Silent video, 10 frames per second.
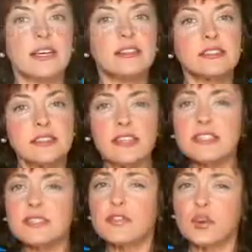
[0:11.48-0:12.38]

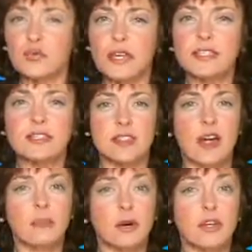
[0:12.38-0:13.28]
Studies of the great
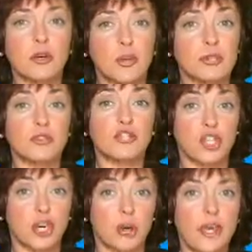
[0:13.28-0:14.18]
stock market winners
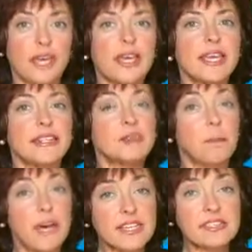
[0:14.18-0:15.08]
show it's
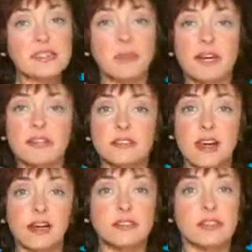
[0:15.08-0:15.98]
best to buy
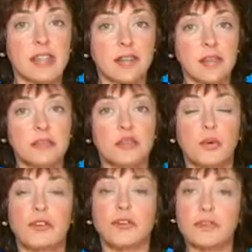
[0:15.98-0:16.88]
stocks selling
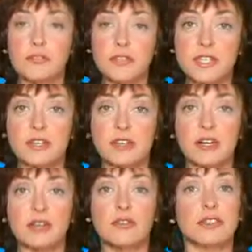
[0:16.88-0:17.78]
between
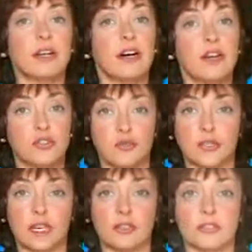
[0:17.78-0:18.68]
$15 and
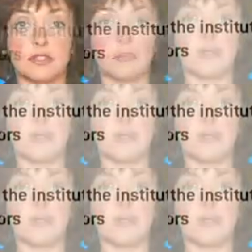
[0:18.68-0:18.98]
$100.